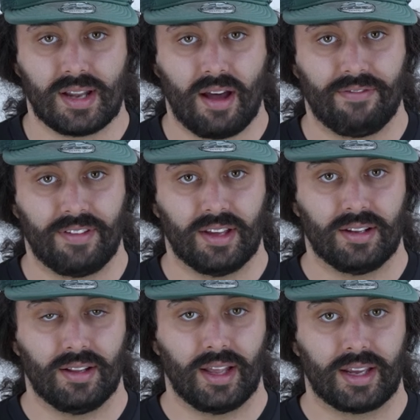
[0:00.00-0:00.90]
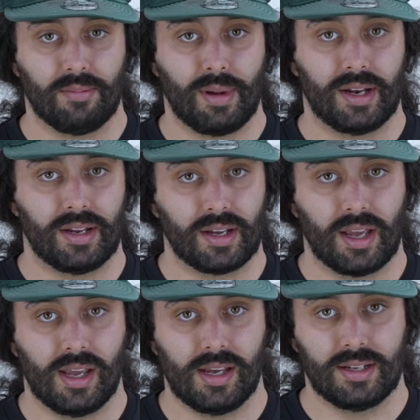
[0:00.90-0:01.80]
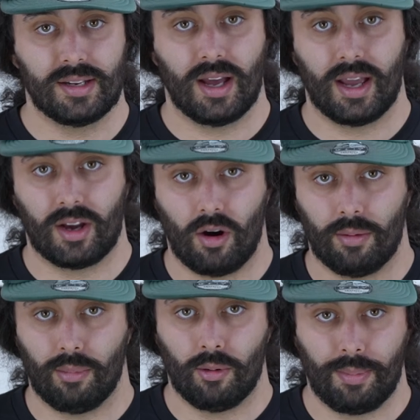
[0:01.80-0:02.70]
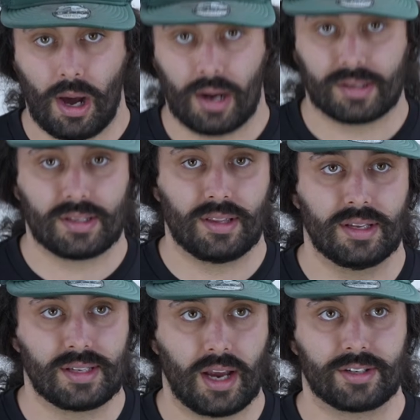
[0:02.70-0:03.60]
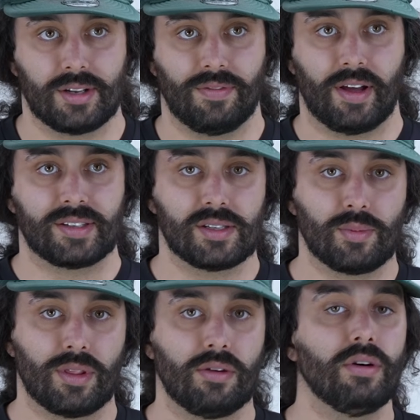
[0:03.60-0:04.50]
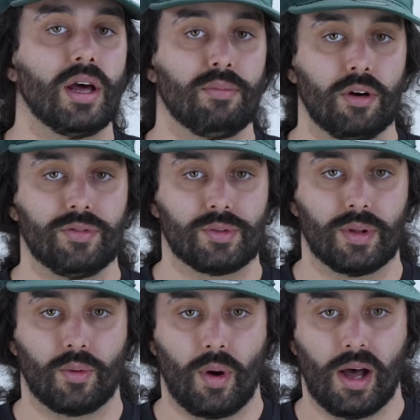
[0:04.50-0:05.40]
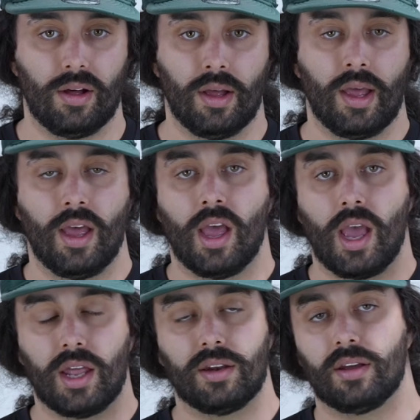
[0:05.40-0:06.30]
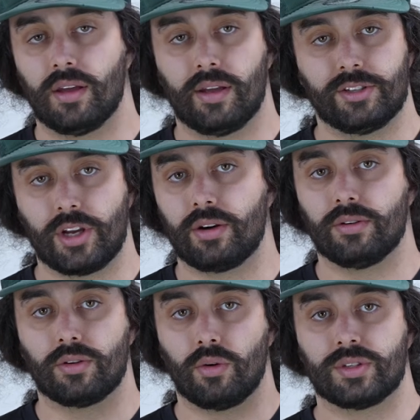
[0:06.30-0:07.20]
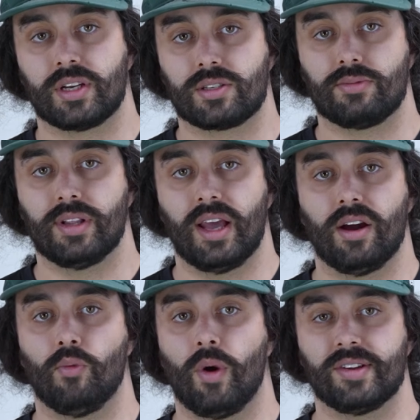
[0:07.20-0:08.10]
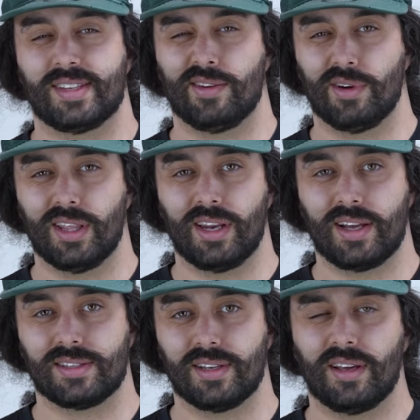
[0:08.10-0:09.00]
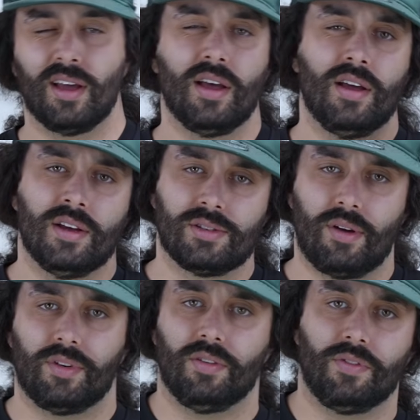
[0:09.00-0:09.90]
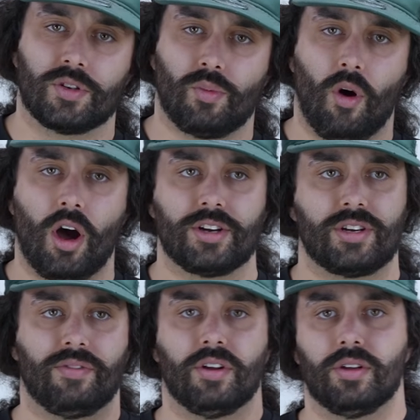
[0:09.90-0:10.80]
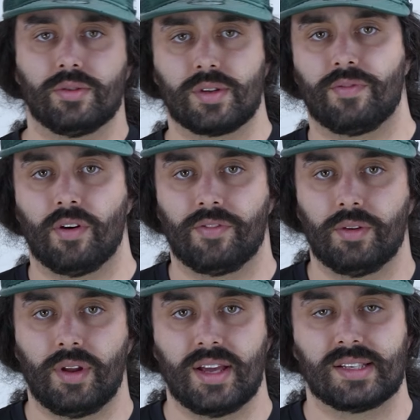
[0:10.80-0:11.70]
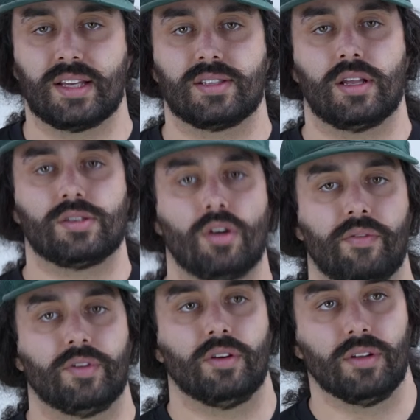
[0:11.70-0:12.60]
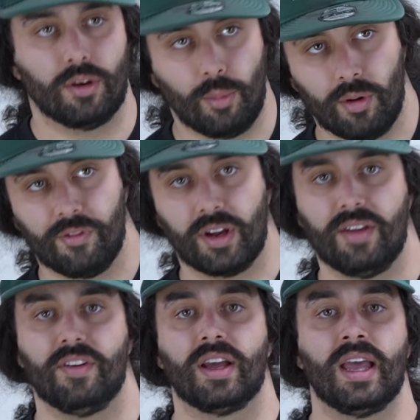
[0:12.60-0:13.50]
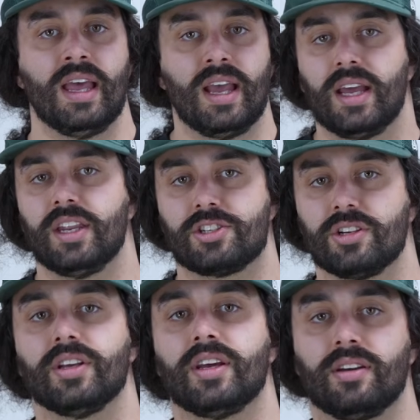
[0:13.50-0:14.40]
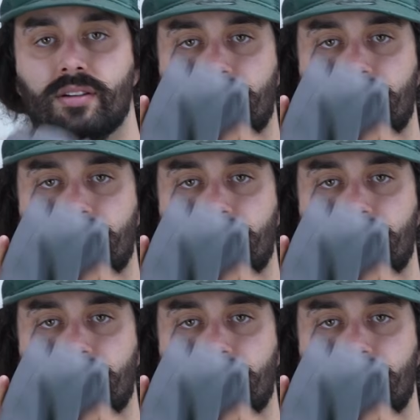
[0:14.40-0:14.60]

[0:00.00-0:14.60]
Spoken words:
not feel like you're bending in a cardboard box. This actually flexes with you and moves really well. And in general, Gore-Tex 3-layer wears in really nicely. So after your first wash, after you use it for a few days, it gets a lot softer and a little more forgiving. Initially,